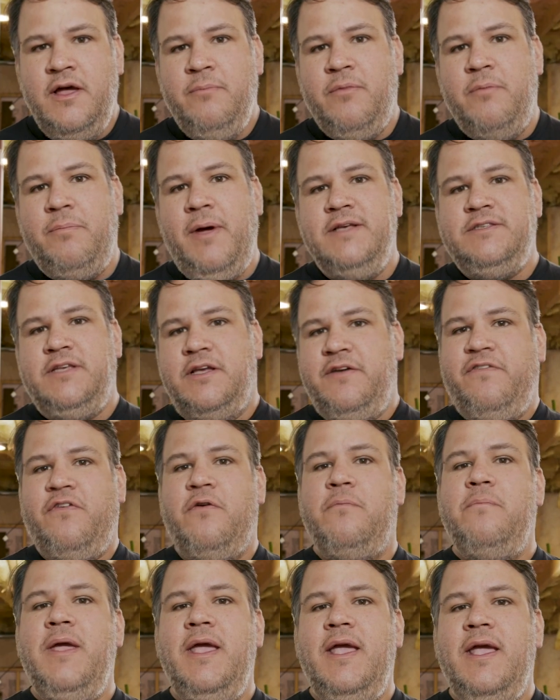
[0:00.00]
But basically
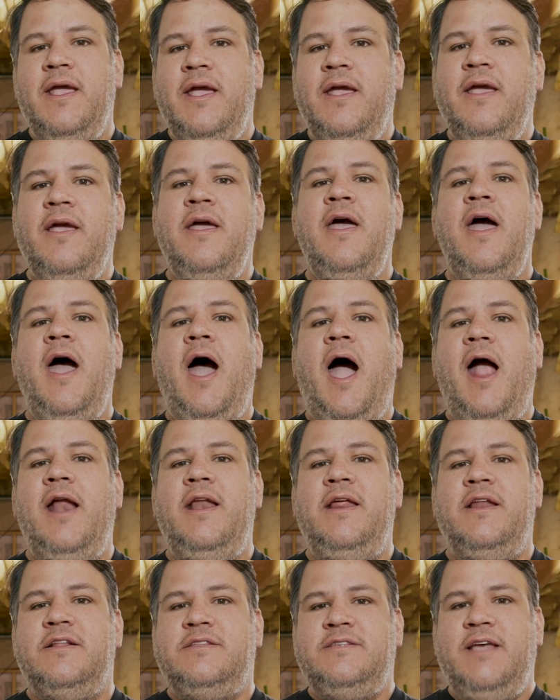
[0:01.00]
for me, I
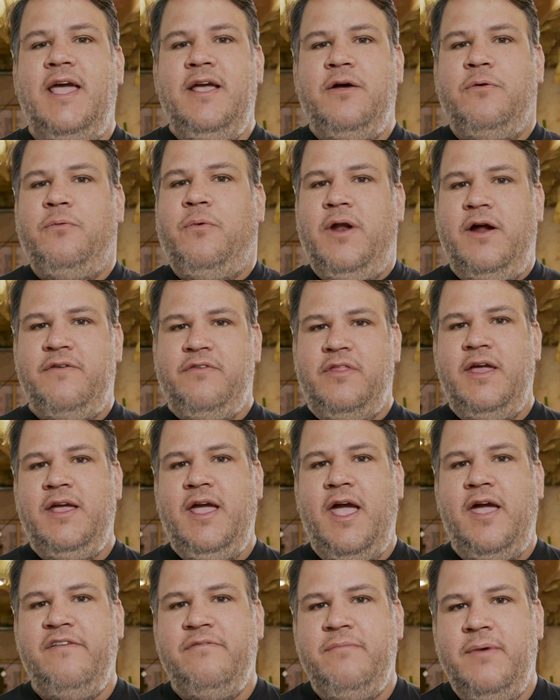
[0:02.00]
need to take whatever they
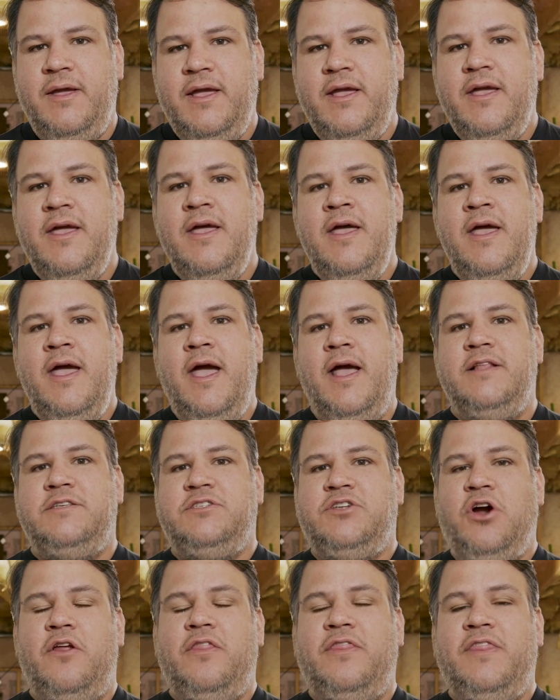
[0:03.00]
gave me and
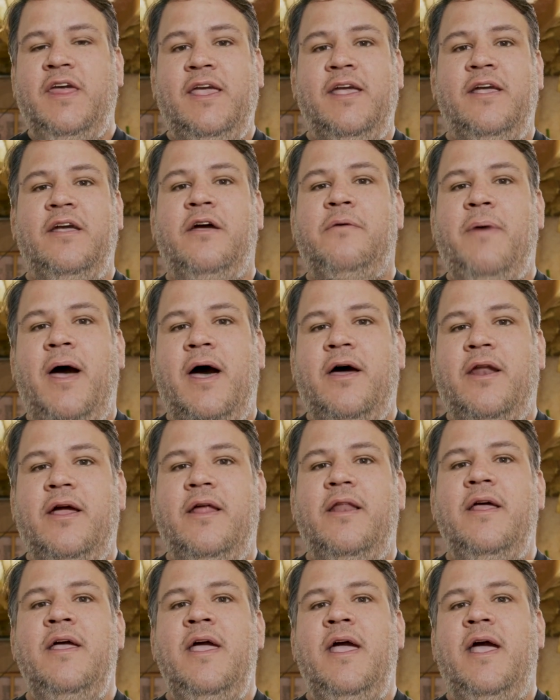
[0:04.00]
start thinking about
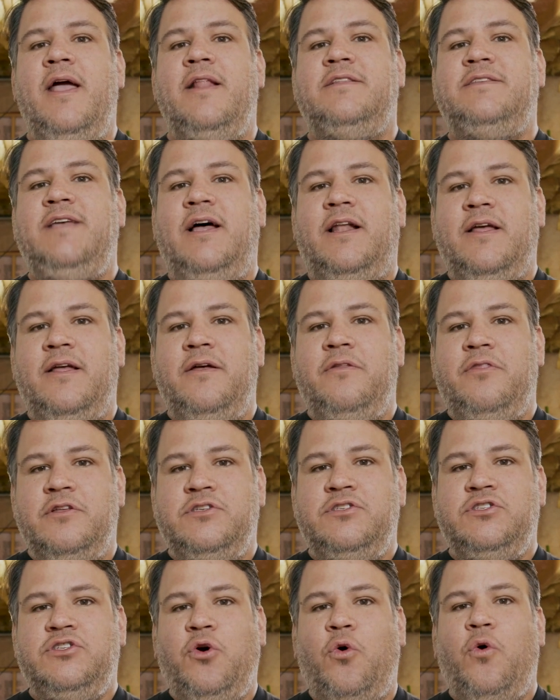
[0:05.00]
it and telling the
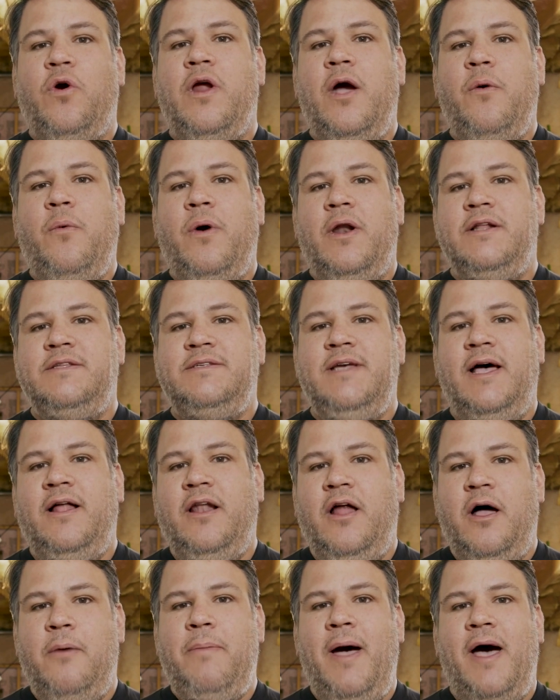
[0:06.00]
story I want to
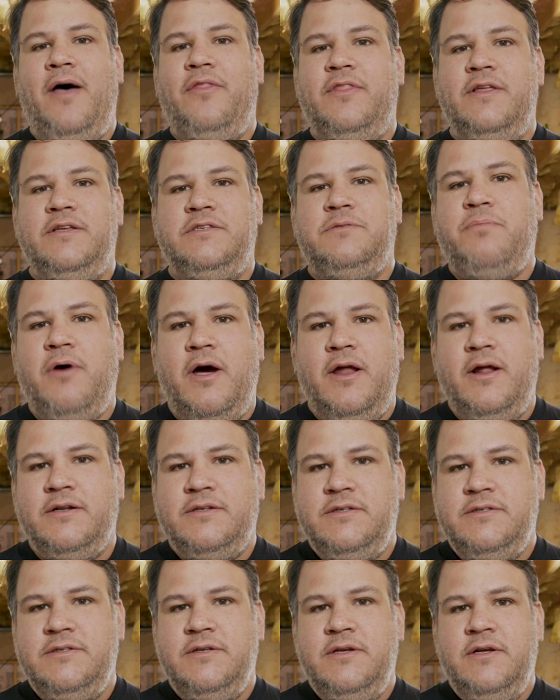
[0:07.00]
tell about this
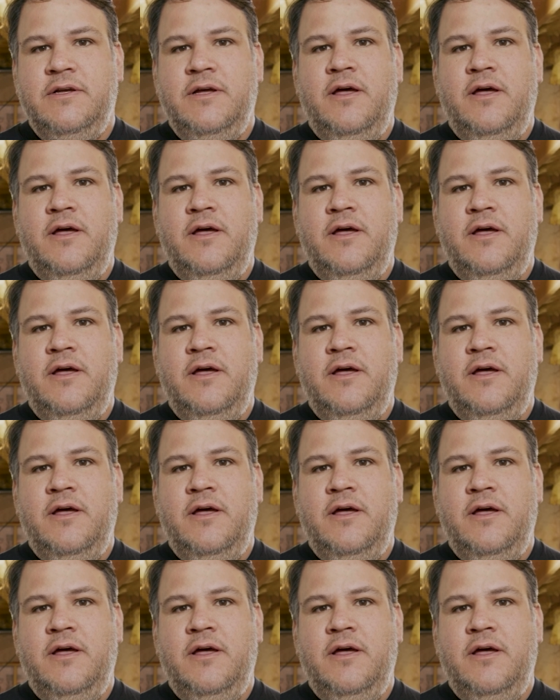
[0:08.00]
product.